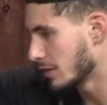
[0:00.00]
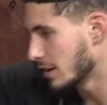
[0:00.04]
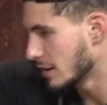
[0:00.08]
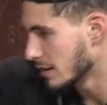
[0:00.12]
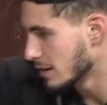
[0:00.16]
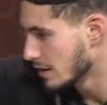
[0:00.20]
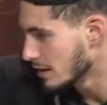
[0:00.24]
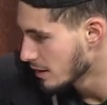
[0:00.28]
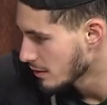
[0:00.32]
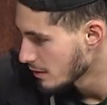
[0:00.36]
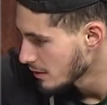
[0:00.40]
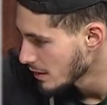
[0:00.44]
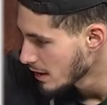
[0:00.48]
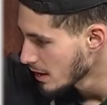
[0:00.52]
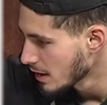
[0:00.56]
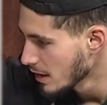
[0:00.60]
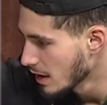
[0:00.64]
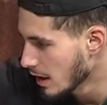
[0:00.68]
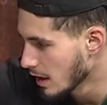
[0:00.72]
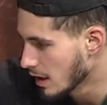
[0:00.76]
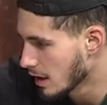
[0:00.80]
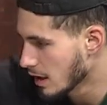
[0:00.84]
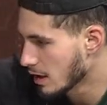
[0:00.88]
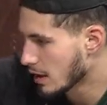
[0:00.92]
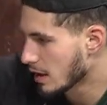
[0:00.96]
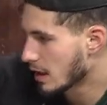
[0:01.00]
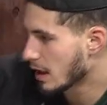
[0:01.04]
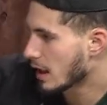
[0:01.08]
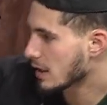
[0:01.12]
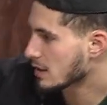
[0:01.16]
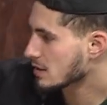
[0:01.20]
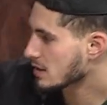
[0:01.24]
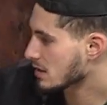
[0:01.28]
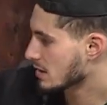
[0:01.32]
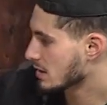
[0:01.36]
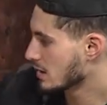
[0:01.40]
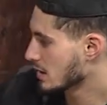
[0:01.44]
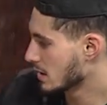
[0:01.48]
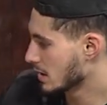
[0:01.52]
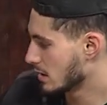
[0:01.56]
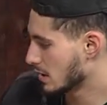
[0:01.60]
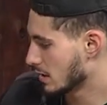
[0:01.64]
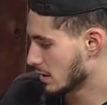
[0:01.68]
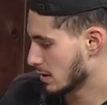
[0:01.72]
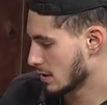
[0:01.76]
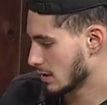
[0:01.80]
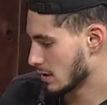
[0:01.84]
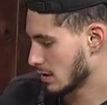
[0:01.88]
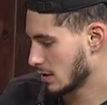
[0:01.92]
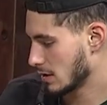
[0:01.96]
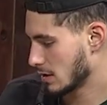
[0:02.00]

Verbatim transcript: All right, fair enough. Uh, I just think